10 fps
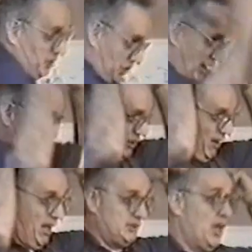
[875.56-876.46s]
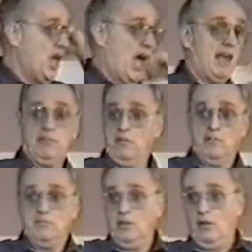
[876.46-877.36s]
shaves their heads, and
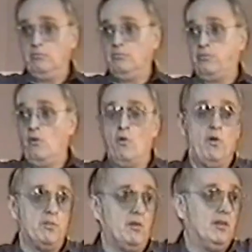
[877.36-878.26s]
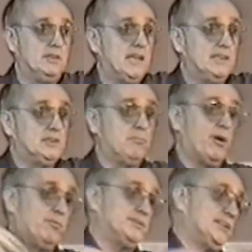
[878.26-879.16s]
you know, for all the intents and
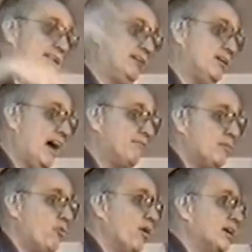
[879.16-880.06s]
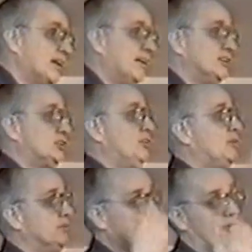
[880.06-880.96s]
purposes, here you have them walking down the
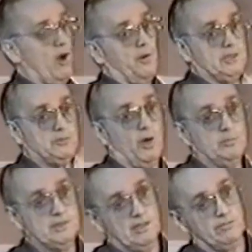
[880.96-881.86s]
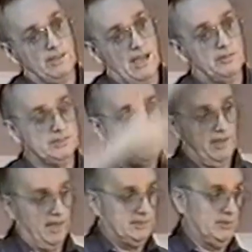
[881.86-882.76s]
street with their orange robes and their flowers in
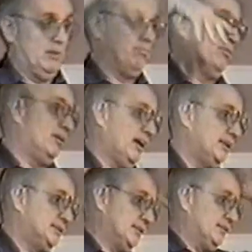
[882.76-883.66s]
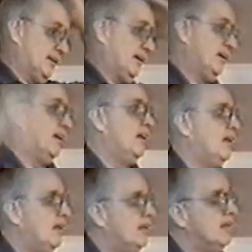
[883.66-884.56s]
their hands and their bald heads, and
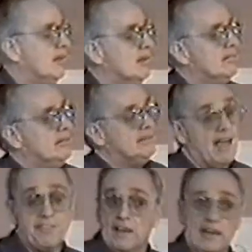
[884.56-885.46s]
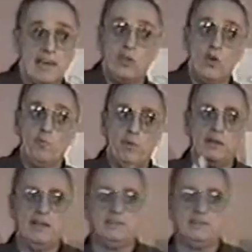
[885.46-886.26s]
you know. Nothing like you've been